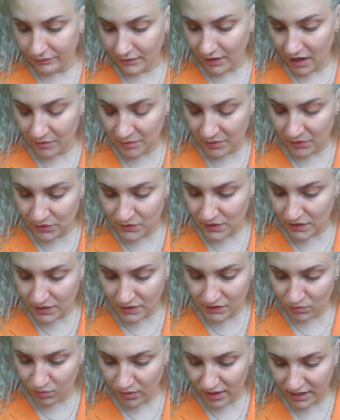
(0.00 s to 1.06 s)
I've been using
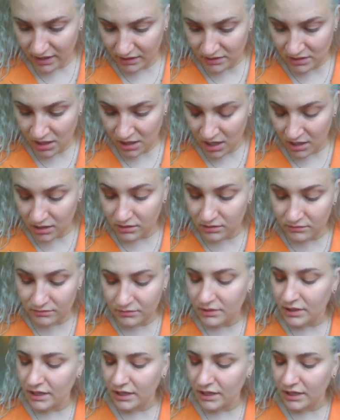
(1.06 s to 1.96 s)
this wet a ton,